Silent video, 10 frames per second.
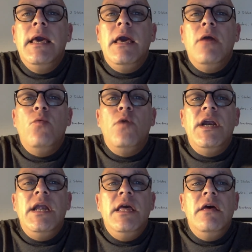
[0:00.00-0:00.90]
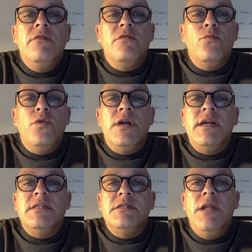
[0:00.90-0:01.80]
and what it is and what it
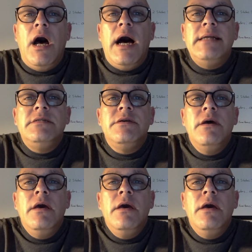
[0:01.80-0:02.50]
is not,